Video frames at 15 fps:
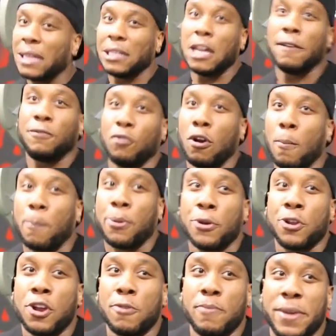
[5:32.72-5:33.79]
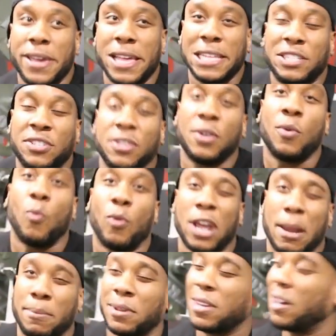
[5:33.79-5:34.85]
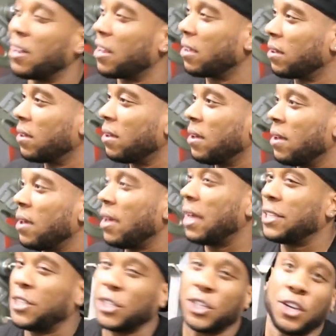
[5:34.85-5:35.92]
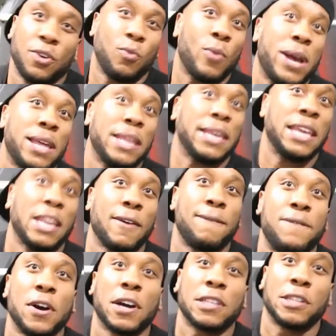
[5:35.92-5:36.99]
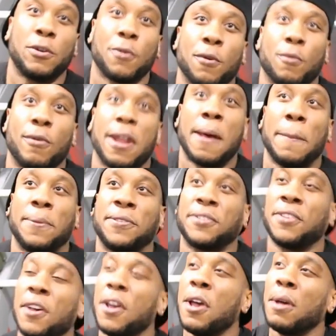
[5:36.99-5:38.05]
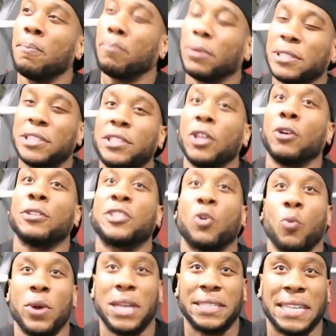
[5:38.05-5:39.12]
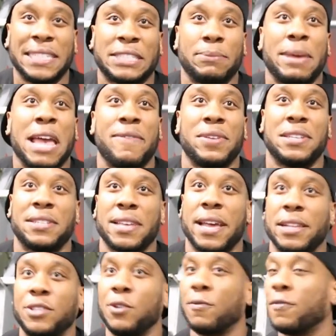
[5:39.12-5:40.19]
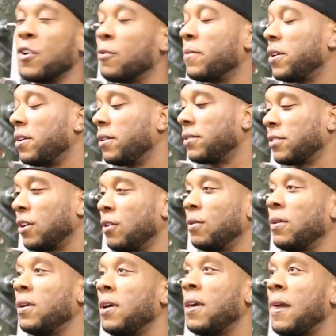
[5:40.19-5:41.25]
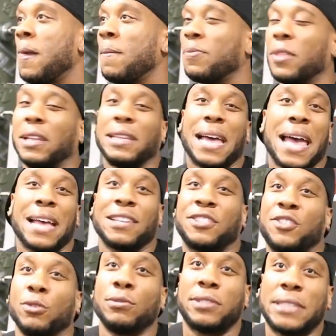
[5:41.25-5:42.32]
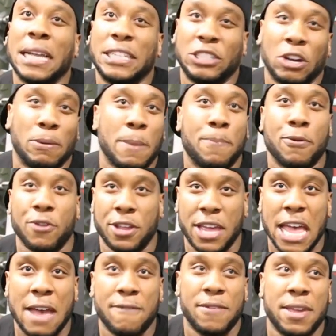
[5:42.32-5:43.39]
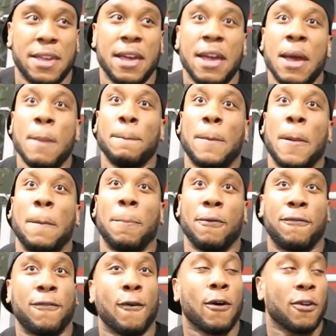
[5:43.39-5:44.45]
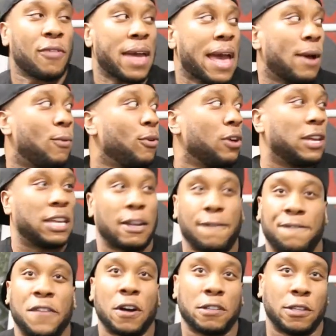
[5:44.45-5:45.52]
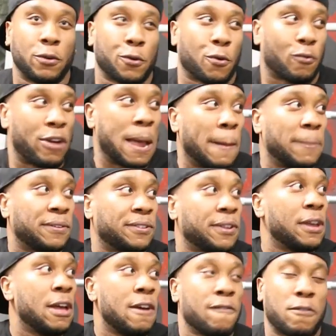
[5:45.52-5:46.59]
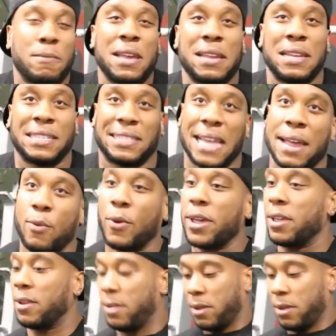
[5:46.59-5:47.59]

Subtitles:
love doing pyramids when I'm cutting. It's a good way to get a buckload of reps, but still squeeze in some heavy sets, you feel me? So the last two sets are gonna be pretty heavy, but before that, we're gonna get a buckload of reps from hitting this light weight.